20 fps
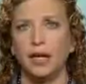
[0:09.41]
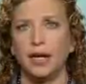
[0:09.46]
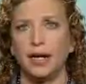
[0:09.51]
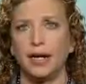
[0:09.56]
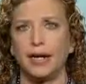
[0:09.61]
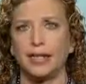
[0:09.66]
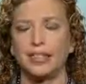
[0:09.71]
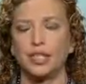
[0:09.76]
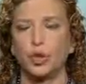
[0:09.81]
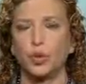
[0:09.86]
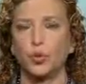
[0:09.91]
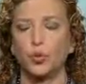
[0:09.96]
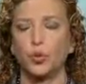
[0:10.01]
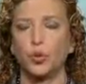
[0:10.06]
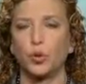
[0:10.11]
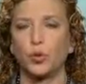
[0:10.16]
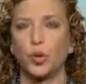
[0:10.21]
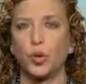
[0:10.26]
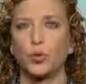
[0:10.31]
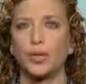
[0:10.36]

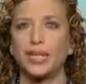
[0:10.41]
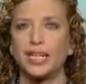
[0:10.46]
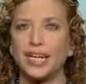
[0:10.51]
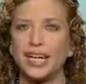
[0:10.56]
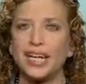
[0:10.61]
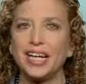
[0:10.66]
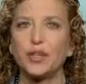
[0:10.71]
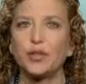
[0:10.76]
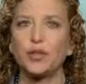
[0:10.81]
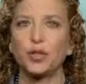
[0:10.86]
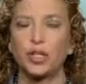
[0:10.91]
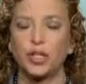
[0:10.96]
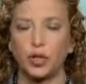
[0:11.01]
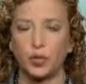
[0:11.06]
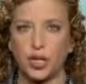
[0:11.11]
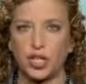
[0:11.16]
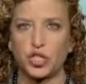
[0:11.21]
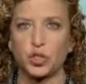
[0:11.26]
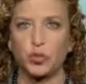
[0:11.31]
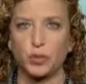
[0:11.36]
What we need
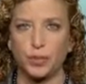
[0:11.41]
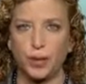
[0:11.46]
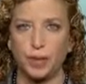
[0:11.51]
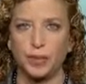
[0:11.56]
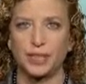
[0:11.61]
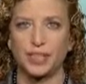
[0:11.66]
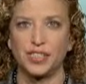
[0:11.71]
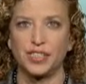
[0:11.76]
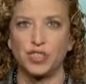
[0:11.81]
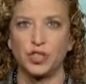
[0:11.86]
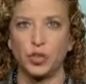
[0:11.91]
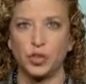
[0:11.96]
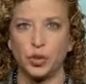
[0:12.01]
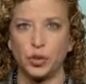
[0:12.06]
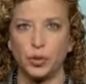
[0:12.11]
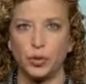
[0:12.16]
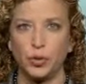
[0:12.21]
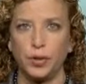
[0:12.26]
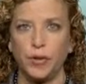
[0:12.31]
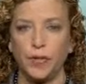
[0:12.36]
congressional Republicans to
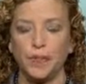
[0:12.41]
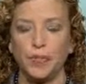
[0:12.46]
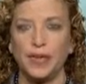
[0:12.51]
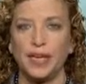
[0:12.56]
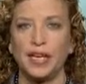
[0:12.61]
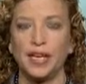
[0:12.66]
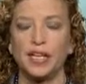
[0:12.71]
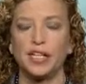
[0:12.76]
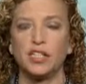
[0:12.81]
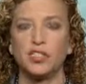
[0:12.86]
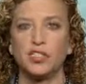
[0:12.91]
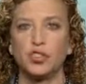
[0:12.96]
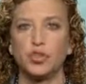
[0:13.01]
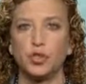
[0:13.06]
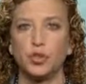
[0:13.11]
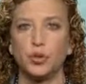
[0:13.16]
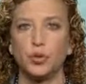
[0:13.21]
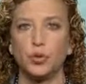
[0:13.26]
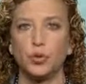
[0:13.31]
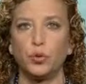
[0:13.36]
do is
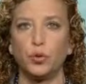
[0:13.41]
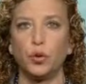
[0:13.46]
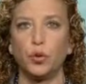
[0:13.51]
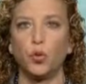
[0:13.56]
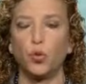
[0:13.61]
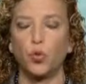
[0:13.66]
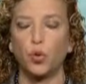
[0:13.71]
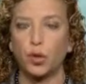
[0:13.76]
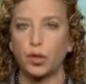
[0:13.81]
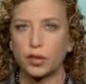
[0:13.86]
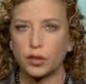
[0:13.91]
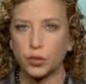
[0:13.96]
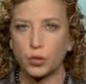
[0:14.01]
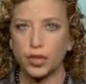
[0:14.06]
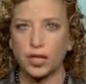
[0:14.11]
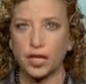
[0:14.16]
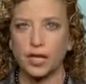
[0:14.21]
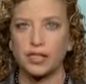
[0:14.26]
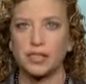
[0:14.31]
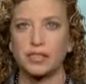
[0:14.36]
to work
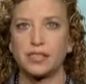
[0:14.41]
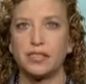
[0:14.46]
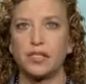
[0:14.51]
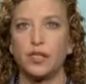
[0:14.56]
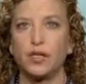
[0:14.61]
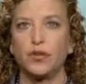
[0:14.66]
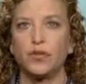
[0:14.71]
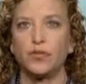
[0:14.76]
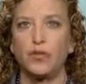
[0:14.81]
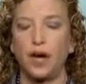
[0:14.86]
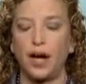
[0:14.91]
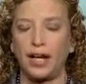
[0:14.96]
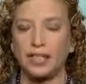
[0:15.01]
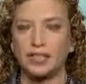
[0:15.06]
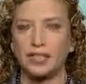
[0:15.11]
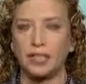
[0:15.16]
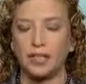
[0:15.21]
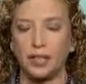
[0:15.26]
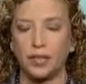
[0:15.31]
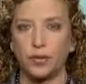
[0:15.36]
with us,
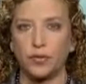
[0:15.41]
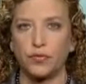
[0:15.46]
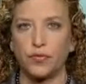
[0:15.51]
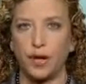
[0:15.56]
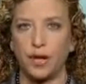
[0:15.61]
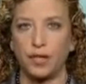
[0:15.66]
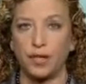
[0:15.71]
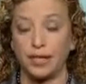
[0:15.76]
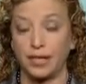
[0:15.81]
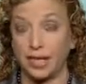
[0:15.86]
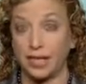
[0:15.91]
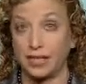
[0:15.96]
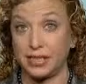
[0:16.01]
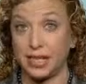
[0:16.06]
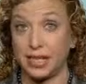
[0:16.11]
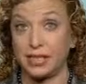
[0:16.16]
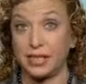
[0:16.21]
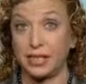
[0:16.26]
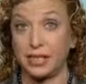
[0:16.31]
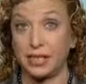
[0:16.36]

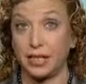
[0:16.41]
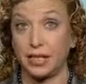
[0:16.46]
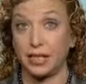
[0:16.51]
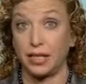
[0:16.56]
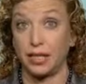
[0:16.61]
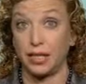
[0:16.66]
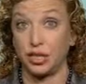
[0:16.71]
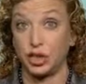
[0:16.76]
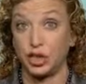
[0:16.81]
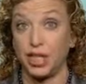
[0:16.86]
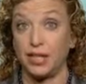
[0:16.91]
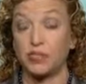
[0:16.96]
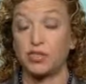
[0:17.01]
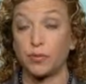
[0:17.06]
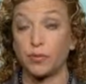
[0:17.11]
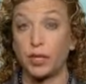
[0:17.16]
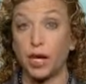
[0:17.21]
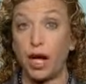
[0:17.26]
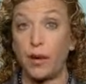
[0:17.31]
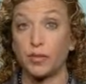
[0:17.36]
let's achieve
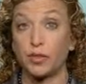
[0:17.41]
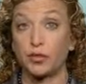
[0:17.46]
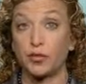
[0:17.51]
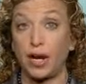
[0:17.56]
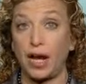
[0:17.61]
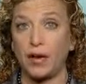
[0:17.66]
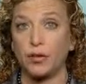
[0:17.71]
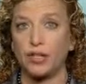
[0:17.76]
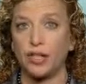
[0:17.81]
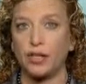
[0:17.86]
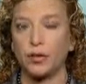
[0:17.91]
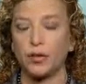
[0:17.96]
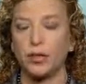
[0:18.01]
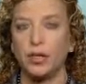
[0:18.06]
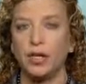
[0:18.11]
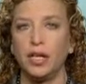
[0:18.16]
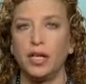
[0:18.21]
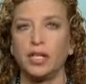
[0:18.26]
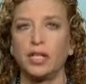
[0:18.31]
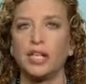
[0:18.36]
some common ground
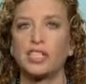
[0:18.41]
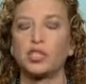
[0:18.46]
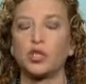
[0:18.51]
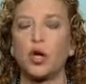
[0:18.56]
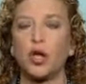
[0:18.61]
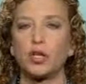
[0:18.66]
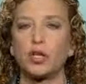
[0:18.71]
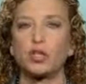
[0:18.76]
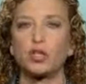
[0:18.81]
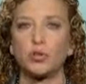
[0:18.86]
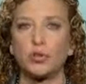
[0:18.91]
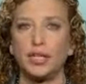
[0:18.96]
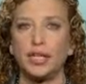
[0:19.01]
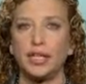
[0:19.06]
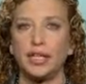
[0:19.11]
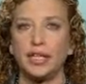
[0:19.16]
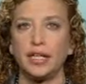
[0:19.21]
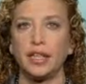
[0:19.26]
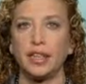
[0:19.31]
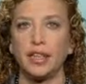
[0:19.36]
here. Let's all
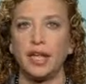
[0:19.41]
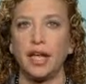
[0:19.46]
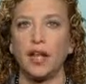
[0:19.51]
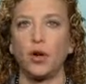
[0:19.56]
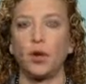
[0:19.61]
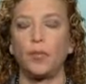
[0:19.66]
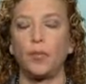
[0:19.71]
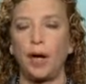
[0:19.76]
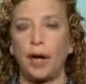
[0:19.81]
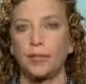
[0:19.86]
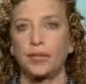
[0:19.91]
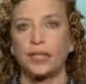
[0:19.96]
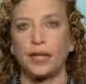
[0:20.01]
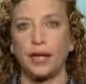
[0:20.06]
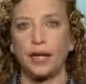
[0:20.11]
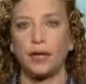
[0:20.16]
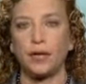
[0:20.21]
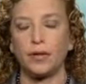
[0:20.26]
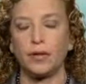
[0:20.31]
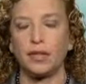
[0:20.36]
agree that
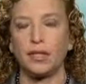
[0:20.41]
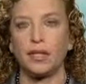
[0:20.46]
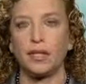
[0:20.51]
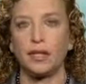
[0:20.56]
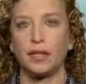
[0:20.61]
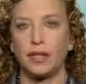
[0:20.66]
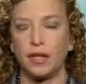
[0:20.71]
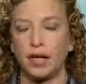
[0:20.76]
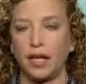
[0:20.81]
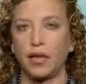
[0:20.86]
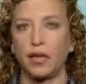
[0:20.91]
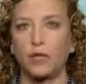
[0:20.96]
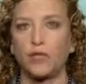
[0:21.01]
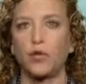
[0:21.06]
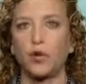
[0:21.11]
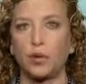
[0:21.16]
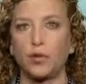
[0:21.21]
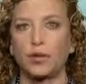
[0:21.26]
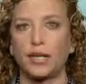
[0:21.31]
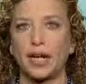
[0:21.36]
Obamacare, the
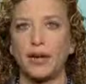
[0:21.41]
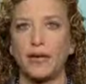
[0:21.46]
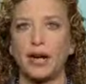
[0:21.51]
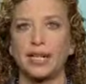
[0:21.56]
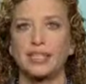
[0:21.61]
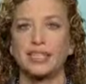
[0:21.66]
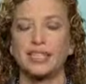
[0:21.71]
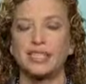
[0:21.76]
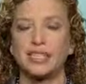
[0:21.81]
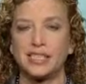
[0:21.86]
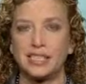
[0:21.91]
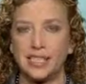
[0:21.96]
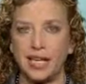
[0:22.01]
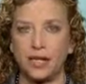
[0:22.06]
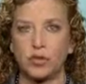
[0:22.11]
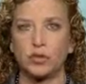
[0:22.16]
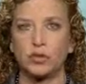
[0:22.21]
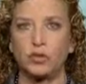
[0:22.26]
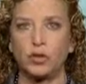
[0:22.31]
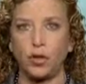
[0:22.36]
Affordable Care Act, is
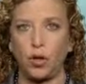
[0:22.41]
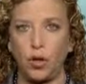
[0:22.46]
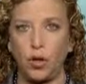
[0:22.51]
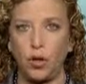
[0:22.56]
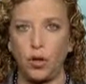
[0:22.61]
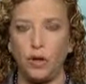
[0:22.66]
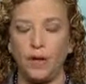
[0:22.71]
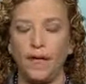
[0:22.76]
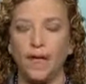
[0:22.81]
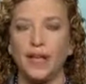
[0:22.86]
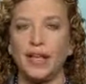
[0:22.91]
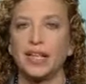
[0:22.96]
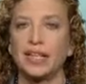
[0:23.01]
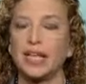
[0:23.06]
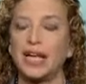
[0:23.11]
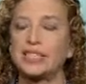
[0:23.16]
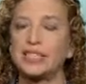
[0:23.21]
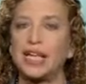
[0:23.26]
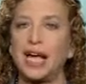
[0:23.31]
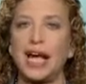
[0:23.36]
settled law.
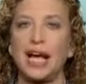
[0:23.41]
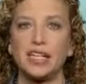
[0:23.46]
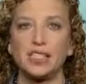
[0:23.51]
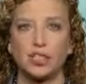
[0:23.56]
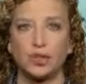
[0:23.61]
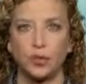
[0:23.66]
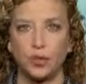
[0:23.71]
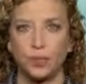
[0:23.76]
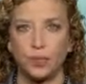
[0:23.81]
Let's, as